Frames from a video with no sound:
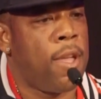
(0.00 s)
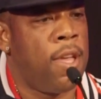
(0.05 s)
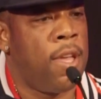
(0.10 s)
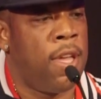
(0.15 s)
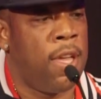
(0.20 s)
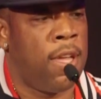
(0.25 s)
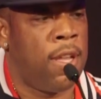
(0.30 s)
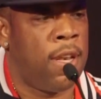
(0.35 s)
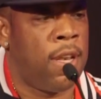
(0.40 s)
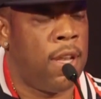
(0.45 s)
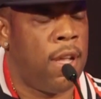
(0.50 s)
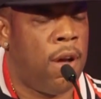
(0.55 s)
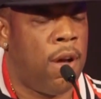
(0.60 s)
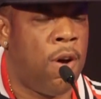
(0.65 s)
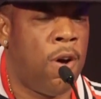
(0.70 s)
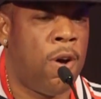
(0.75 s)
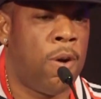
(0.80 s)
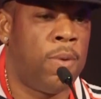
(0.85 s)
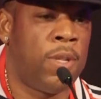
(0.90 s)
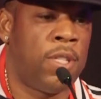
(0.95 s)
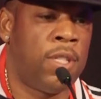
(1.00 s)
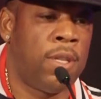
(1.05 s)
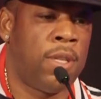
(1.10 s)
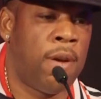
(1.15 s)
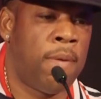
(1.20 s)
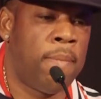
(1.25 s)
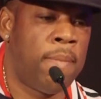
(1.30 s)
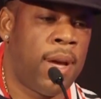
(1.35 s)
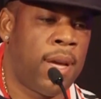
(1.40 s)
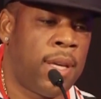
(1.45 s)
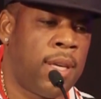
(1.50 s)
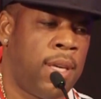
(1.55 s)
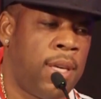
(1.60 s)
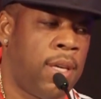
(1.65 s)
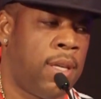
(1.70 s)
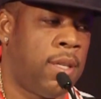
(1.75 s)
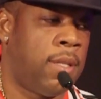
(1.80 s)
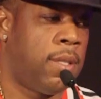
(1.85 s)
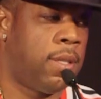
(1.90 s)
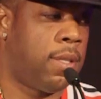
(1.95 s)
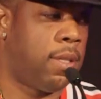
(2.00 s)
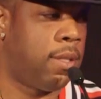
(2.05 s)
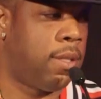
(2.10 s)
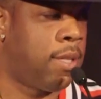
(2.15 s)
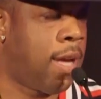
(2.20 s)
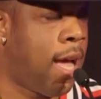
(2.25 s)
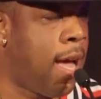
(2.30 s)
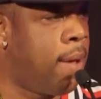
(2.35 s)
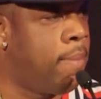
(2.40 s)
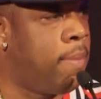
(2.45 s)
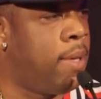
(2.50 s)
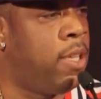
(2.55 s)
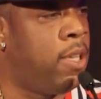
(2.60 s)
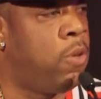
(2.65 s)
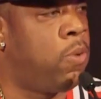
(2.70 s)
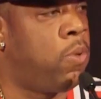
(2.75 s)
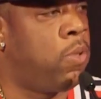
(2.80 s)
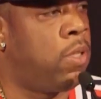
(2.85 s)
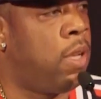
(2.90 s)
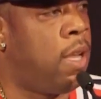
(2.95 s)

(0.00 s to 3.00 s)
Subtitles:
And I always tell my kids, time equals